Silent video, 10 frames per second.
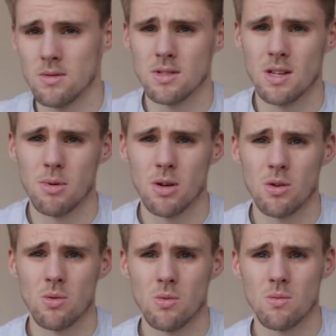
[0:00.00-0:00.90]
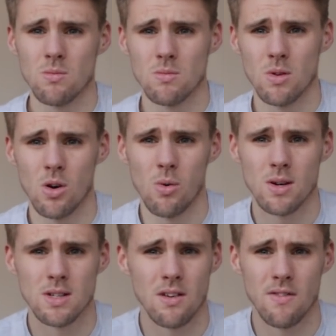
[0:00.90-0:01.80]
Typical.
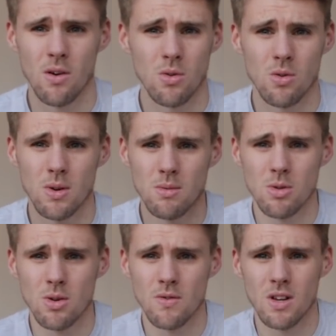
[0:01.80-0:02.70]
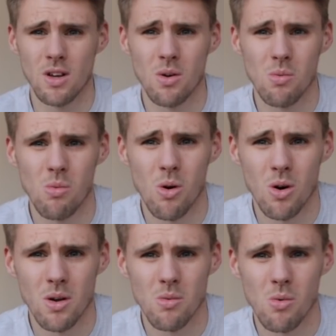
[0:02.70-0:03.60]
Always get a phone call when I'm doing a video.
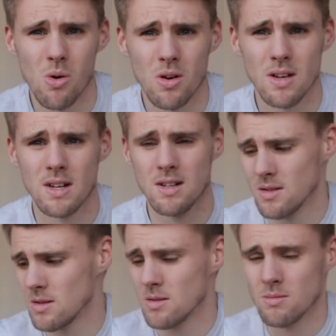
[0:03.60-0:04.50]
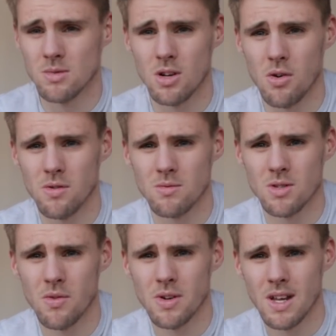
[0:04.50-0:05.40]
Why?
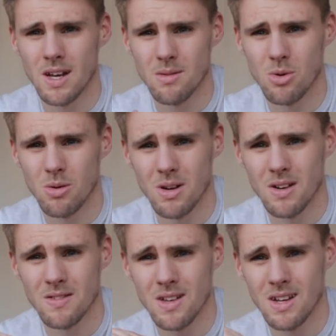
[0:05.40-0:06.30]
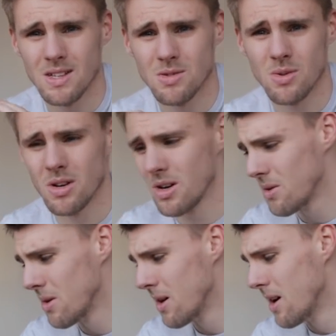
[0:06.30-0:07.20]
Sorry Nan, but I'm gonna have to let this one go.